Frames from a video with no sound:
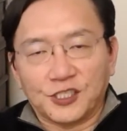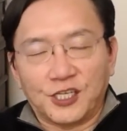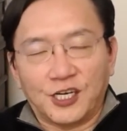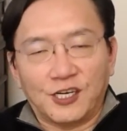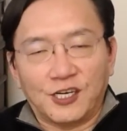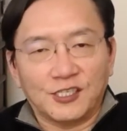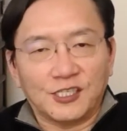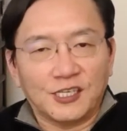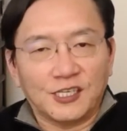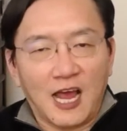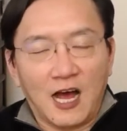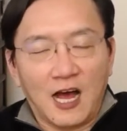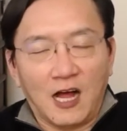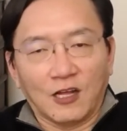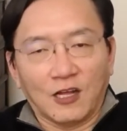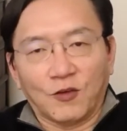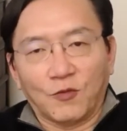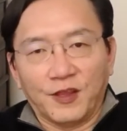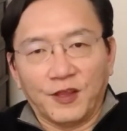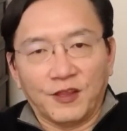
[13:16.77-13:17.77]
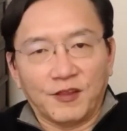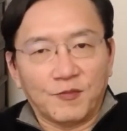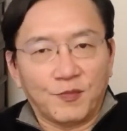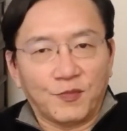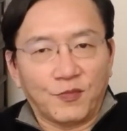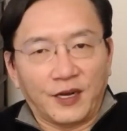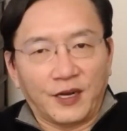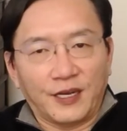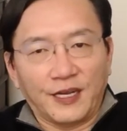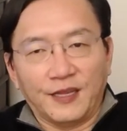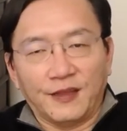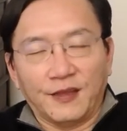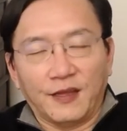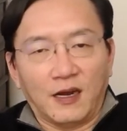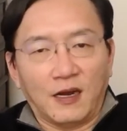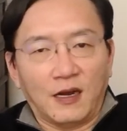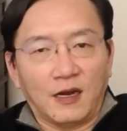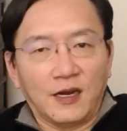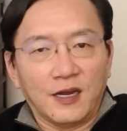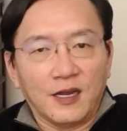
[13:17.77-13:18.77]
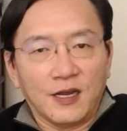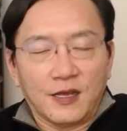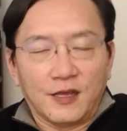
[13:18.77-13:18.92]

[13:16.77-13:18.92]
there's an algorithm running there.